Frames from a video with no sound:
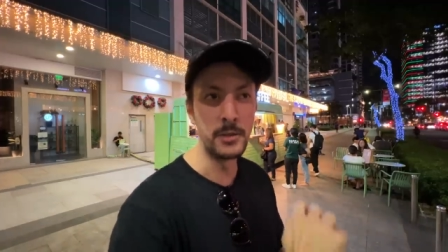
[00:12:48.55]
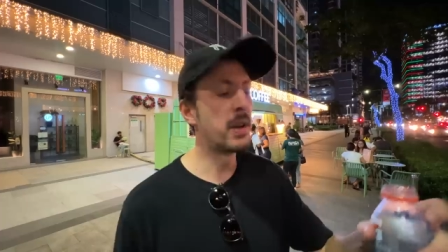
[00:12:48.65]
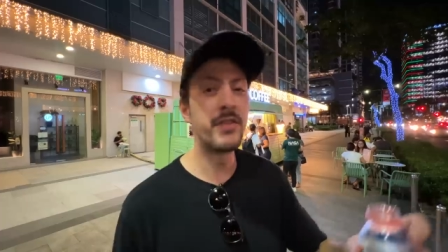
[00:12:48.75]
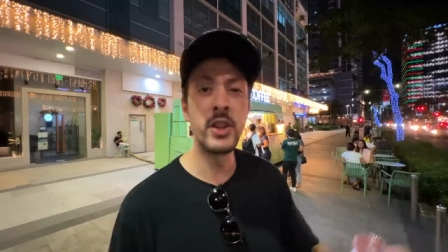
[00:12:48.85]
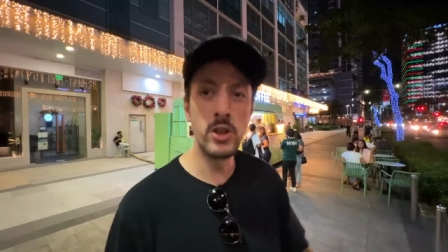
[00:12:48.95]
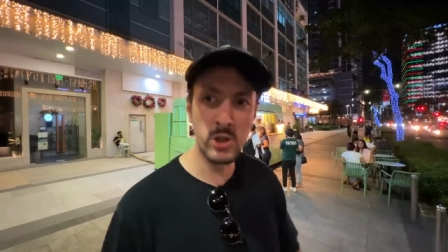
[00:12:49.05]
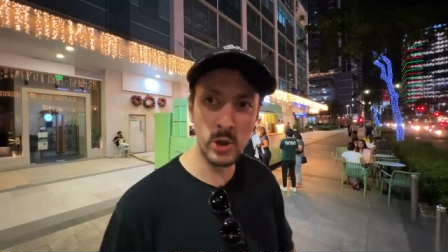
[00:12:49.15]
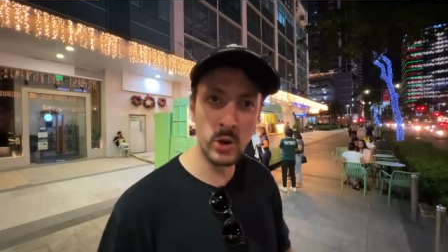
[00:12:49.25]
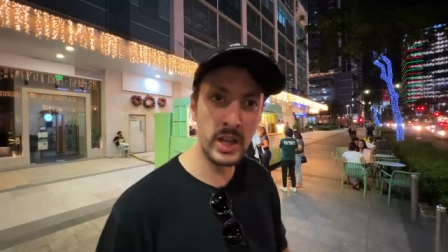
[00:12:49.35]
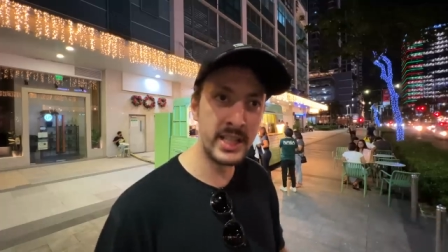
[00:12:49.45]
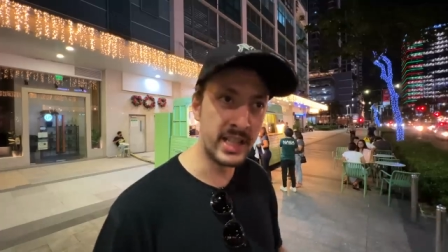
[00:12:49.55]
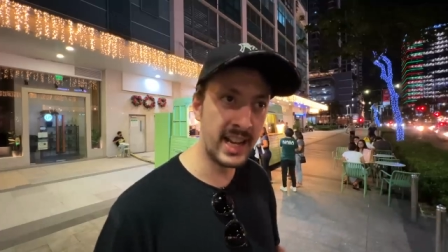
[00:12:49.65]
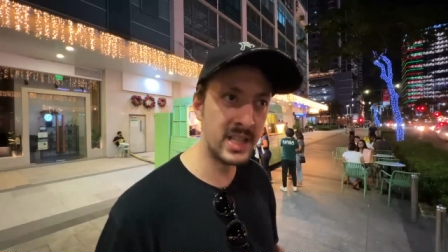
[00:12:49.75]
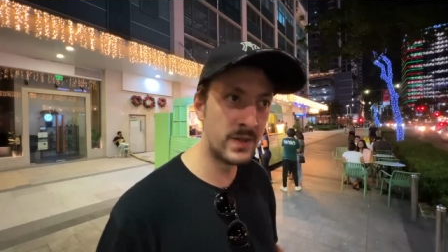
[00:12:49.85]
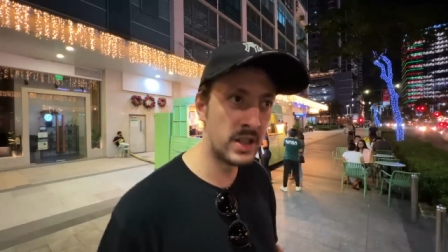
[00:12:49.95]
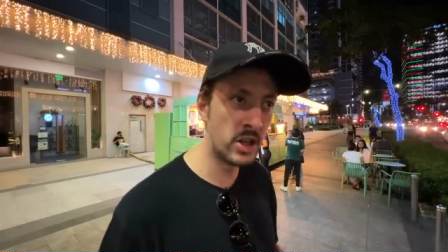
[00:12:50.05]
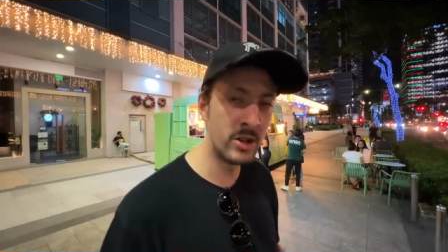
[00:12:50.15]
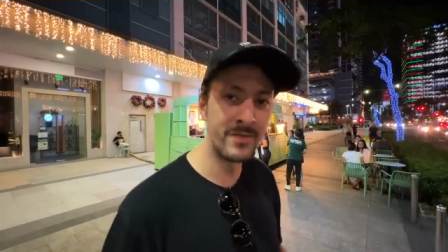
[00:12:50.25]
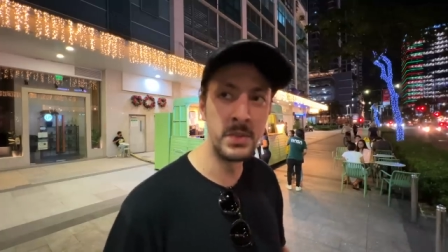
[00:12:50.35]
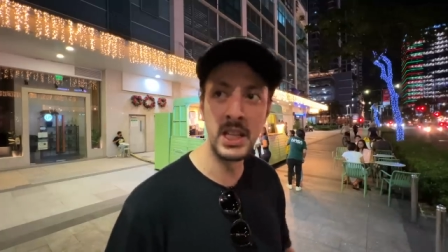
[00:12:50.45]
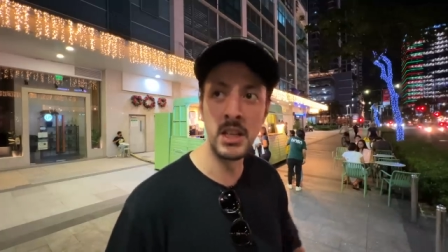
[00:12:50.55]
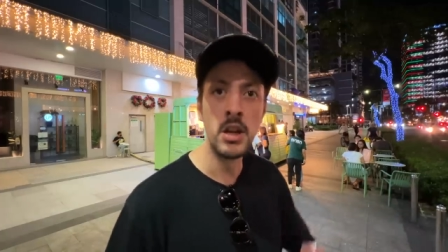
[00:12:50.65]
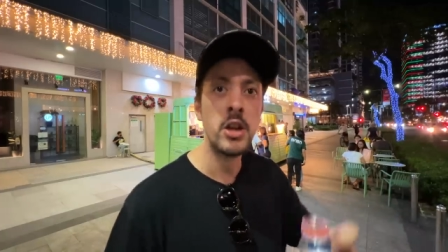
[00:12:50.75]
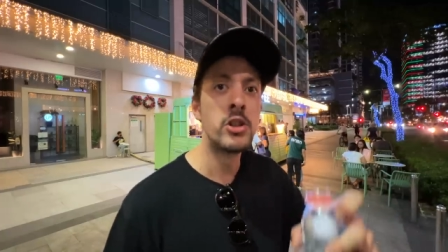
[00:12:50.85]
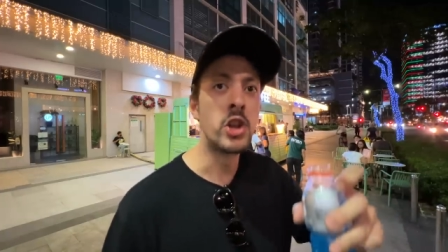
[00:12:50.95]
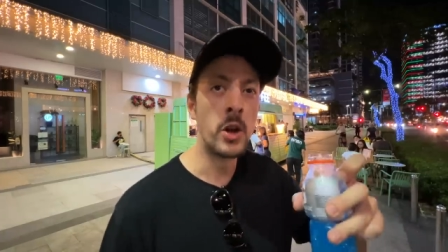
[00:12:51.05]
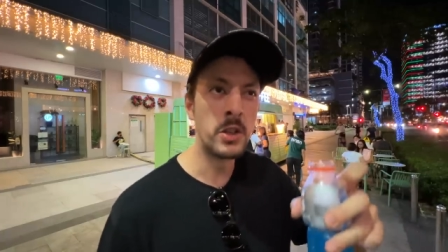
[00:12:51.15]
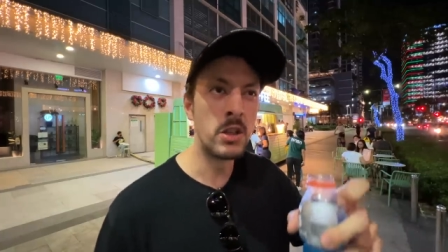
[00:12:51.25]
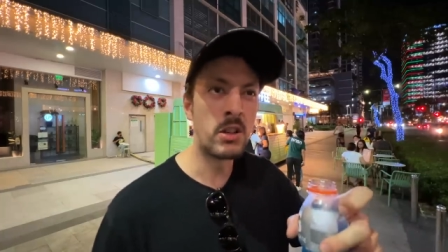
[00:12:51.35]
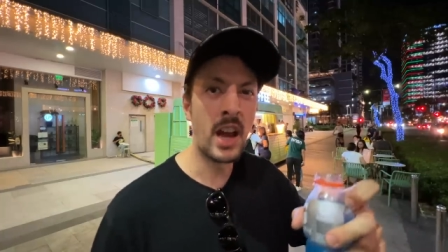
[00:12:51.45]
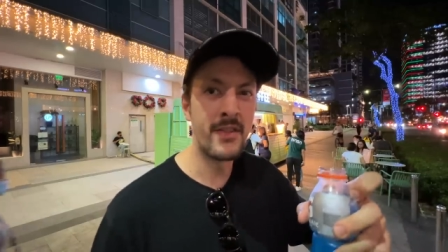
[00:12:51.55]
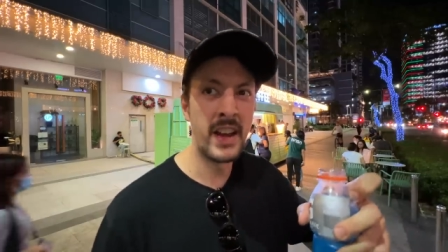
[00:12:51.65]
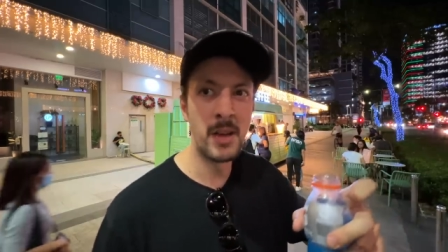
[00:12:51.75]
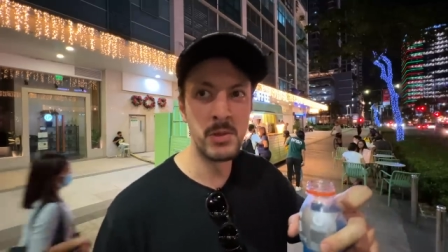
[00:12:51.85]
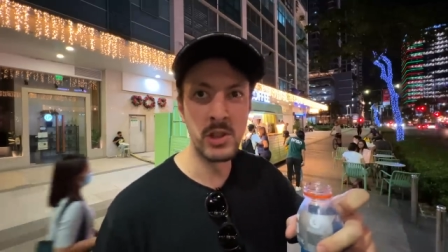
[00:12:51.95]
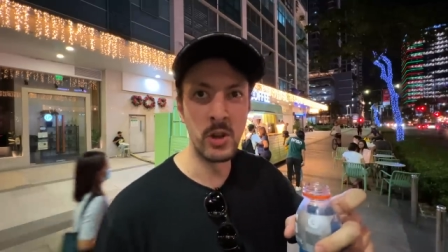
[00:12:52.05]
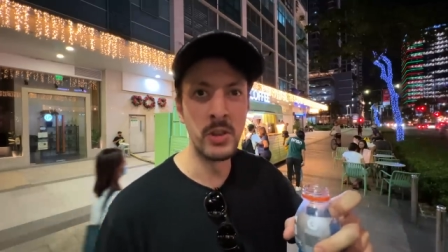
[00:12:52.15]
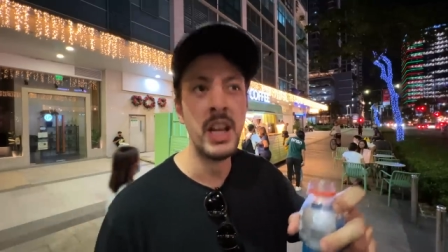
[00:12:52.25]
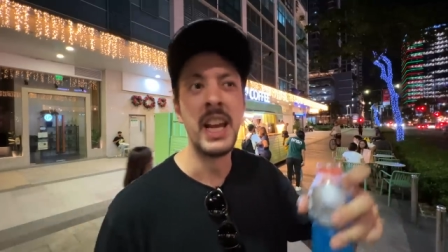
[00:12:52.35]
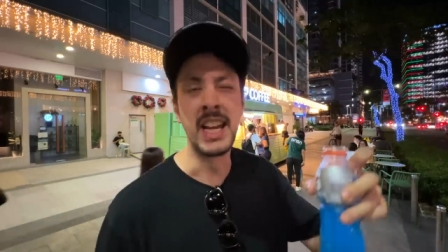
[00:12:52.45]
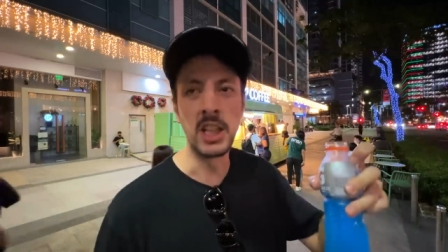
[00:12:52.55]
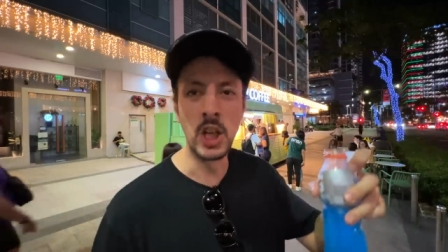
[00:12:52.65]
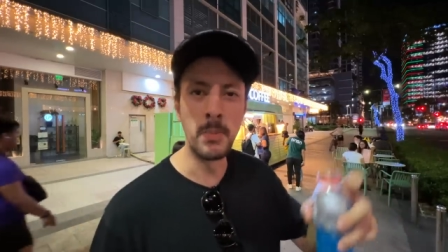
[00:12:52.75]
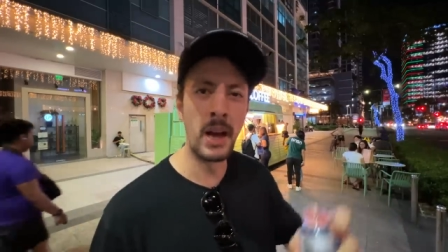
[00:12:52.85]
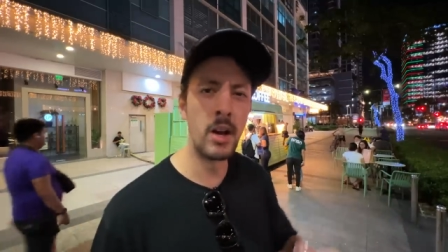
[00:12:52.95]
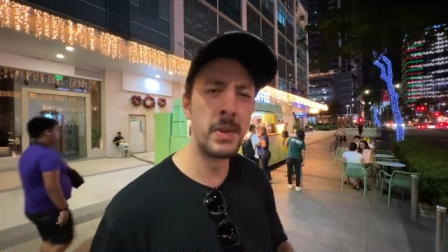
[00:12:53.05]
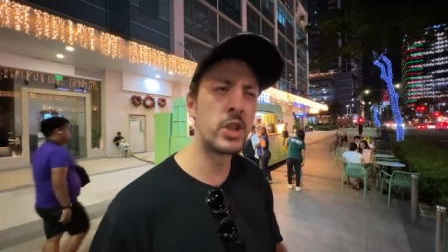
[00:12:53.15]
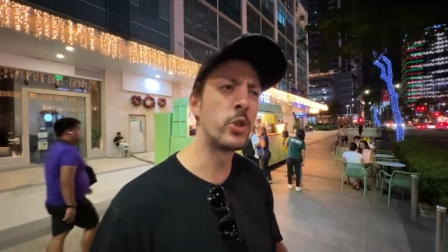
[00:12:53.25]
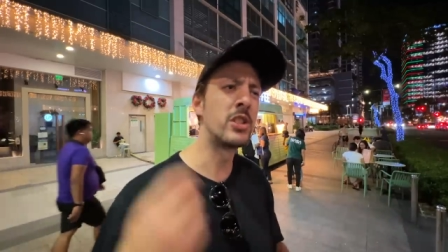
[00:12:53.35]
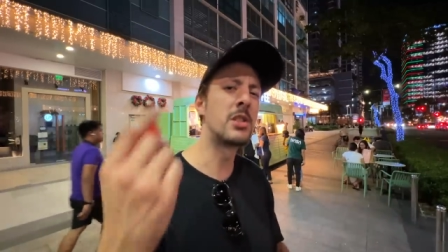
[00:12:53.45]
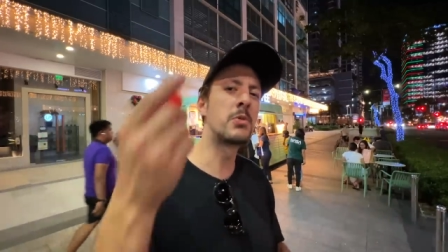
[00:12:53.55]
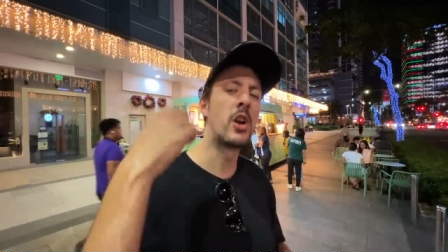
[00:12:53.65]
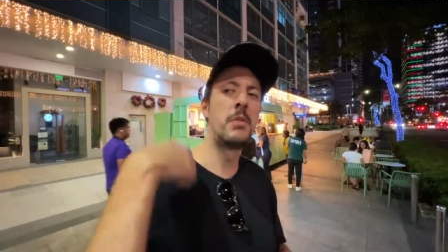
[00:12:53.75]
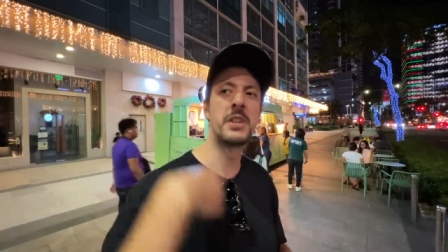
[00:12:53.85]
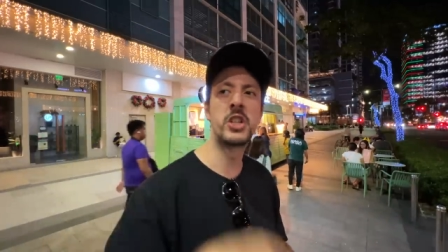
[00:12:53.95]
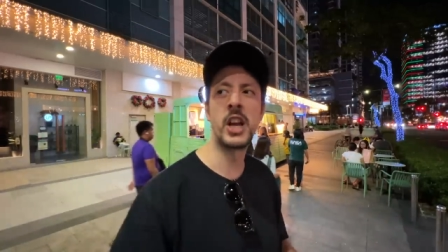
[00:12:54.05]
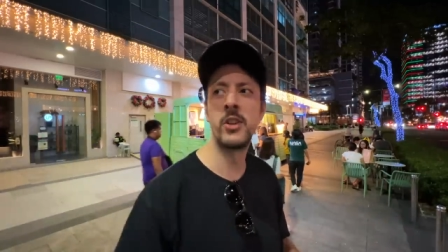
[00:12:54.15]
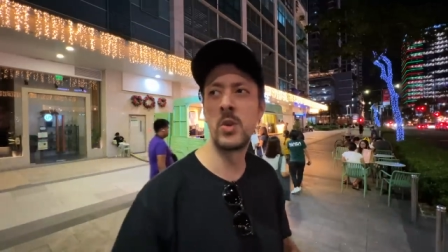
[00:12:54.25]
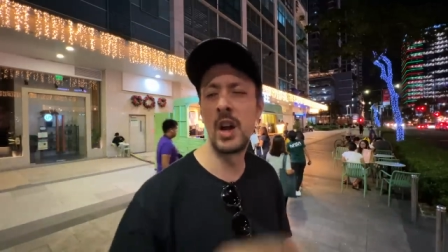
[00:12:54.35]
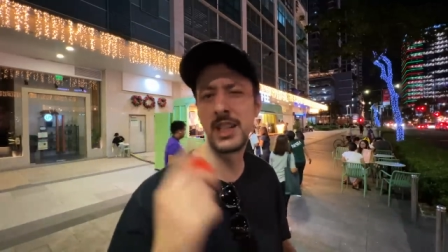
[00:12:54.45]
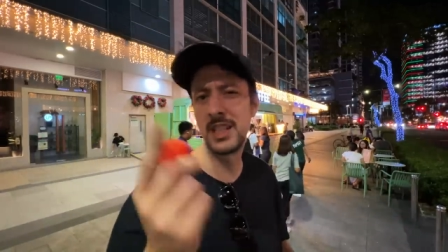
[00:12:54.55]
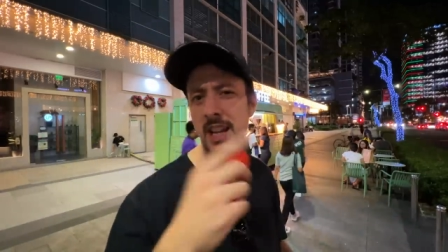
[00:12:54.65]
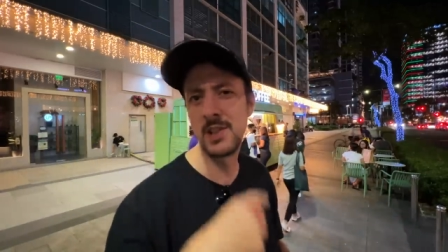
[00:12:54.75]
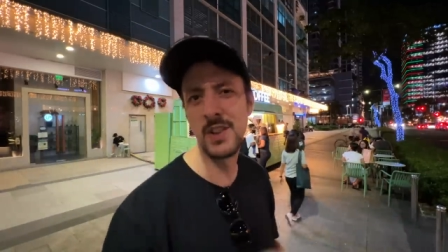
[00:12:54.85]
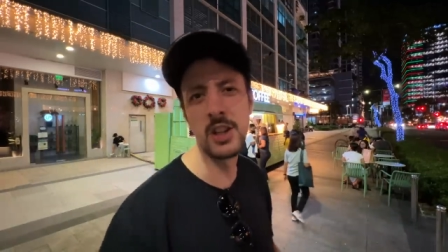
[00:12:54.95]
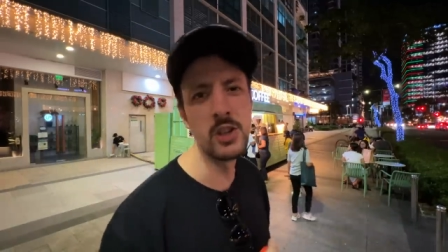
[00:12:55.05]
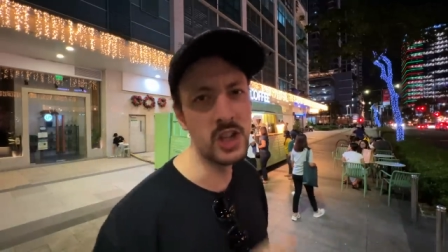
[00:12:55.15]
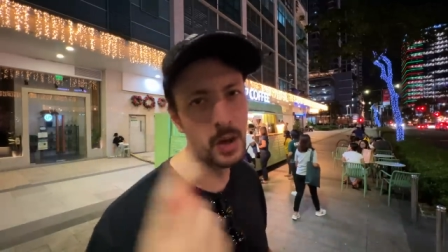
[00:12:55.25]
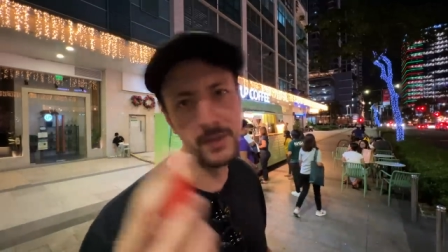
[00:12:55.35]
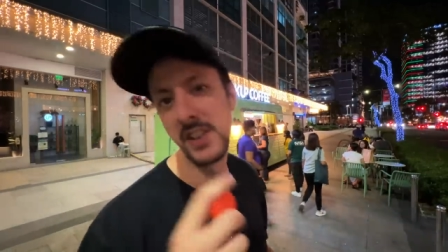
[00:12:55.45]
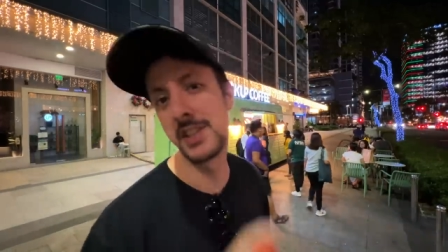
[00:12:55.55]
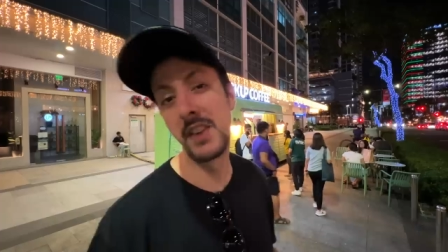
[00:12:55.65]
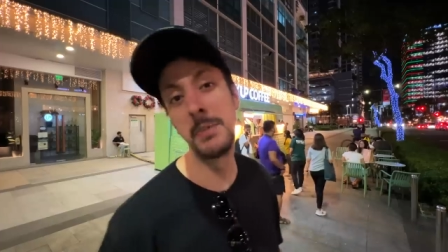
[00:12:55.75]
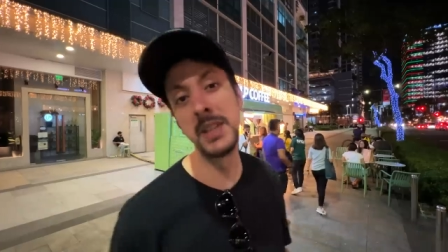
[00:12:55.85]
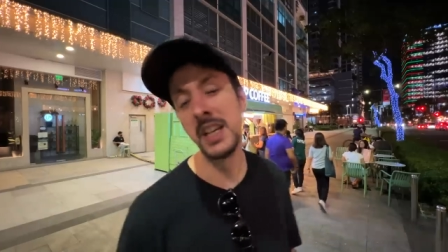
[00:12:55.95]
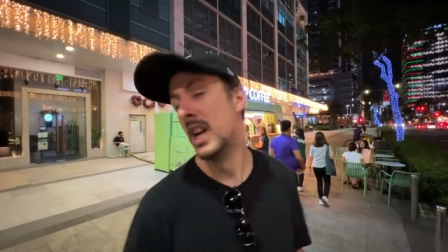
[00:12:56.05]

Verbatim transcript: But if you enjoyed today's video of me showing you Cafe Amazon in Cubao, make sure you subscribe to the channel, like today's video and share with friends and family.